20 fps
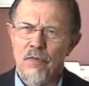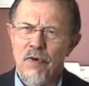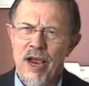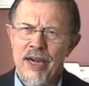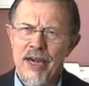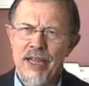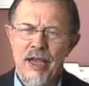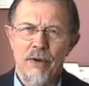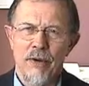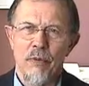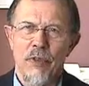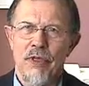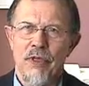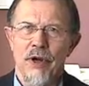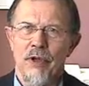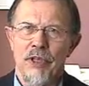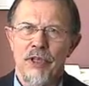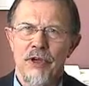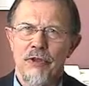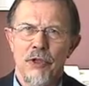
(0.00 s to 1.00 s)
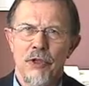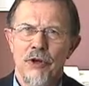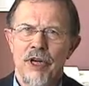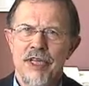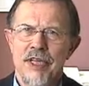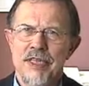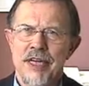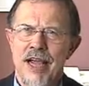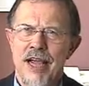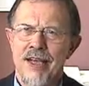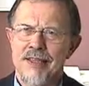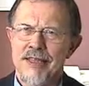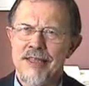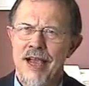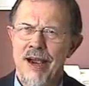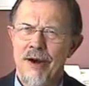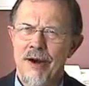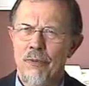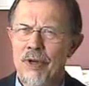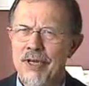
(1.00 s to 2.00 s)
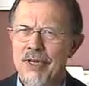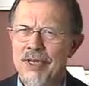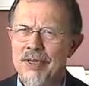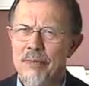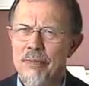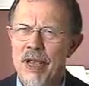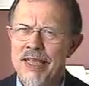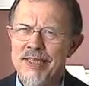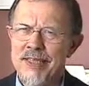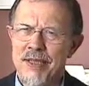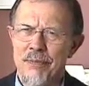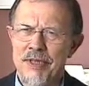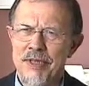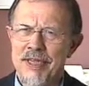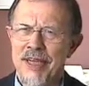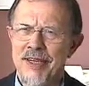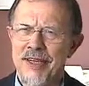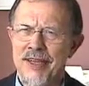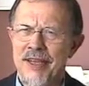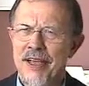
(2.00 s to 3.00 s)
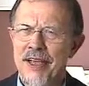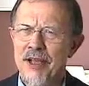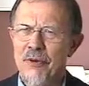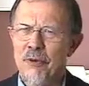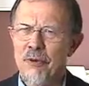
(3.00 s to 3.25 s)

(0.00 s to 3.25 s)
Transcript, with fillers: finding out what their le learning styles are, what makes them tick,